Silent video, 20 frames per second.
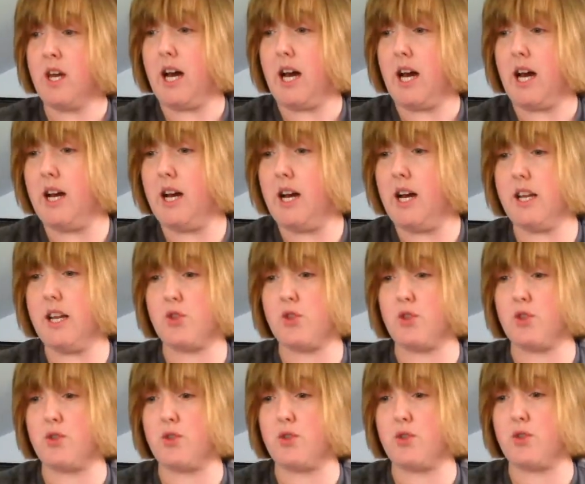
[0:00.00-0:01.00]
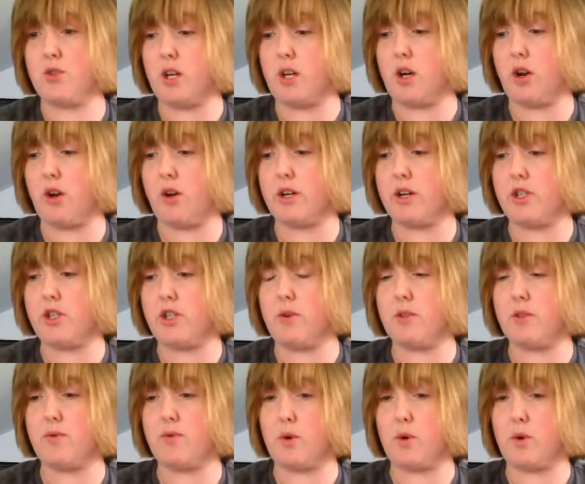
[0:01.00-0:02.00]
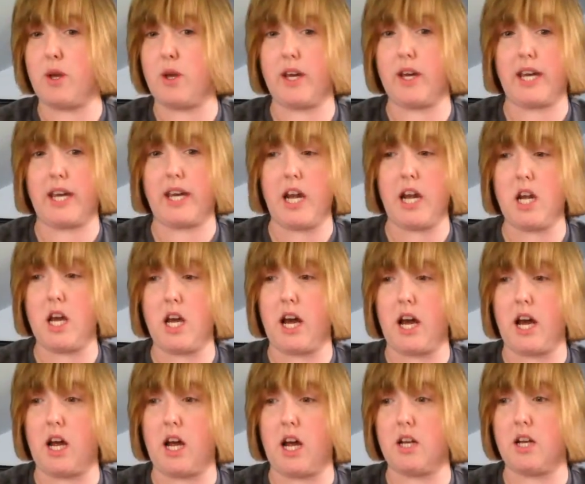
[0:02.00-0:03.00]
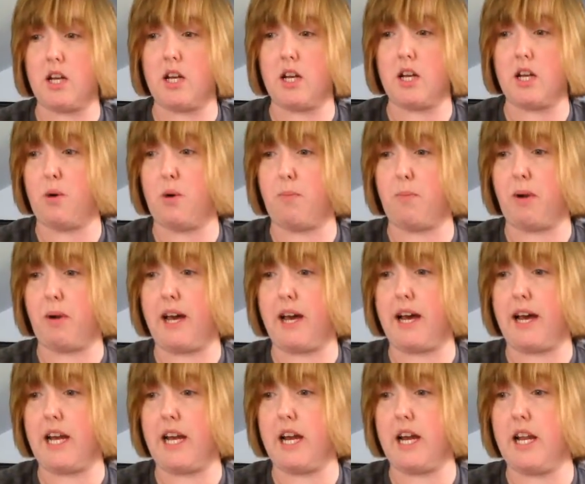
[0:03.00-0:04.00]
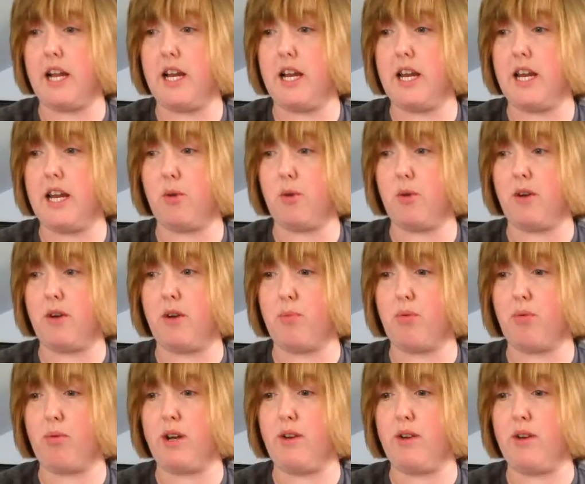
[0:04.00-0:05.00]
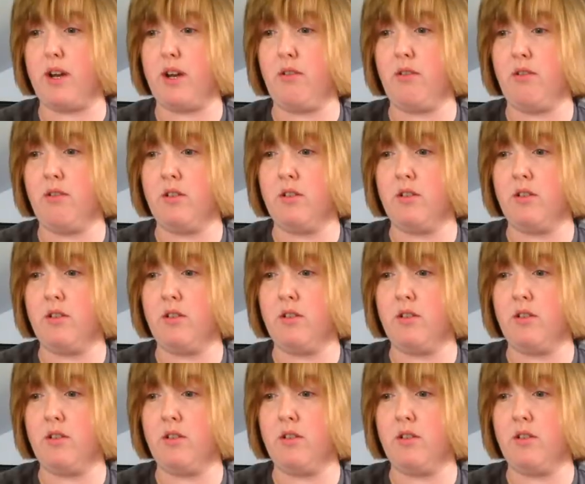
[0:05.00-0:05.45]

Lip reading: Let's just find it on iTunes for you again, and I'll play a little bit of a preview